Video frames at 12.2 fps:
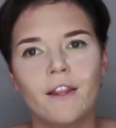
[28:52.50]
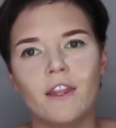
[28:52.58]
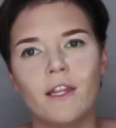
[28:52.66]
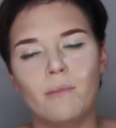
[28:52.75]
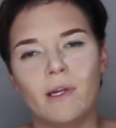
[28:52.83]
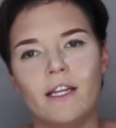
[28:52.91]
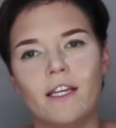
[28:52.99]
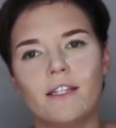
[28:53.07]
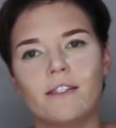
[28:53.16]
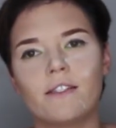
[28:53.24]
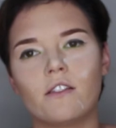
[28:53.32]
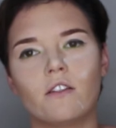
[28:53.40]
The
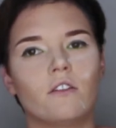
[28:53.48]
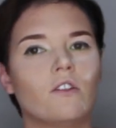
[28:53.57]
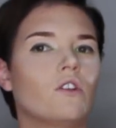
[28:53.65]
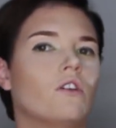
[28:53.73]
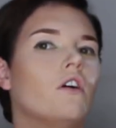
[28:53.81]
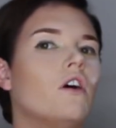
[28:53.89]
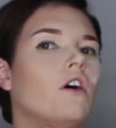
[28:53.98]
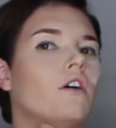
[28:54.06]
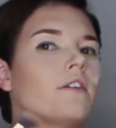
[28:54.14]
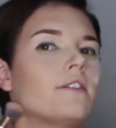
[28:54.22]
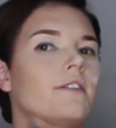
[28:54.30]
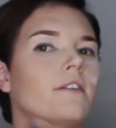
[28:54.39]
police
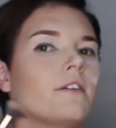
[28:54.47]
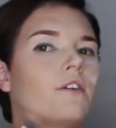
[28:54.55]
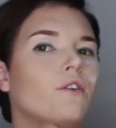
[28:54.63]
aren't